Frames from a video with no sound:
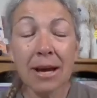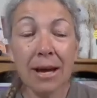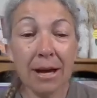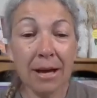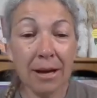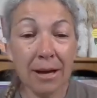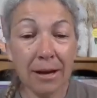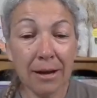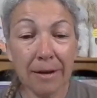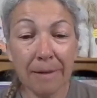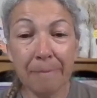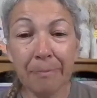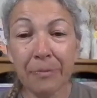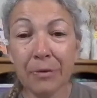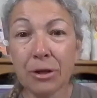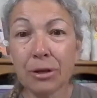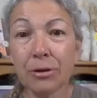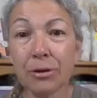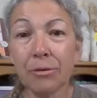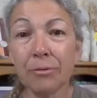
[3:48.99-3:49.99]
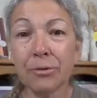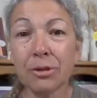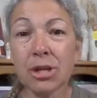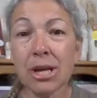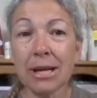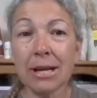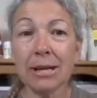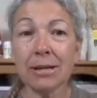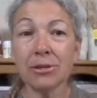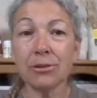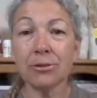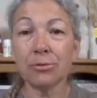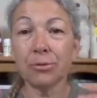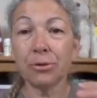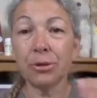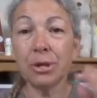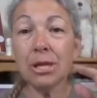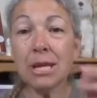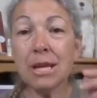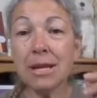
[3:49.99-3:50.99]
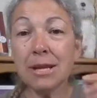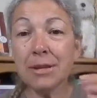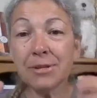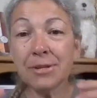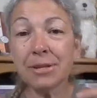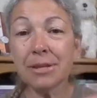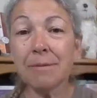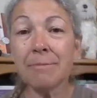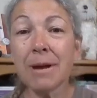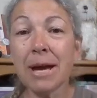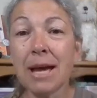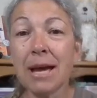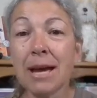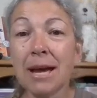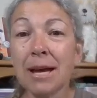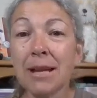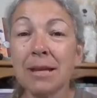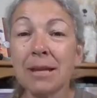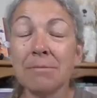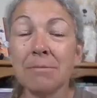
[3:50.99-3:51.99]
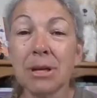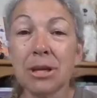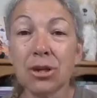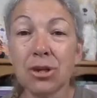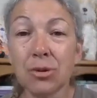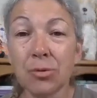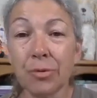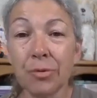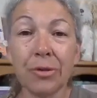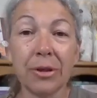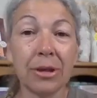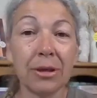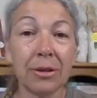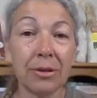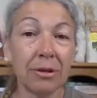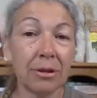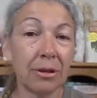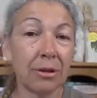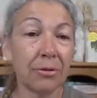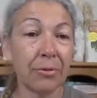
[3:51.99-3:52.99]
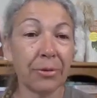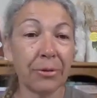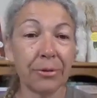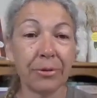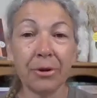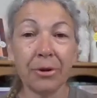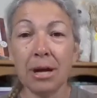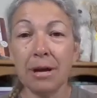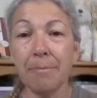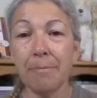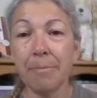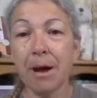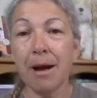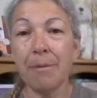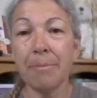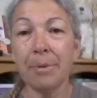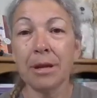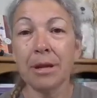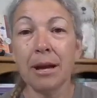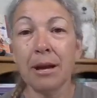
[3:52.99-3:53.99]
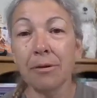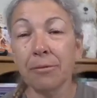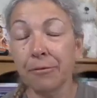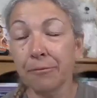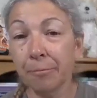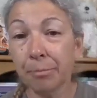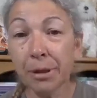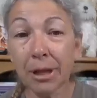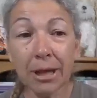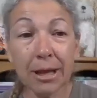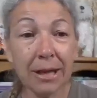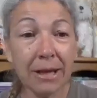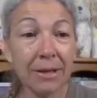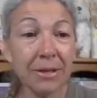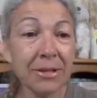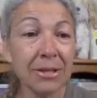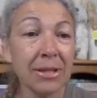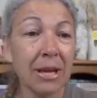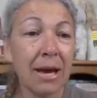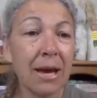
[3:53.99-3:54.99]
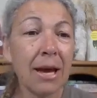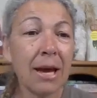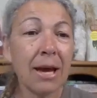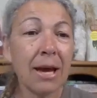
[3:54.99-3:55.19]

check out his little knees in the back and make sure that, they're not popping out of place.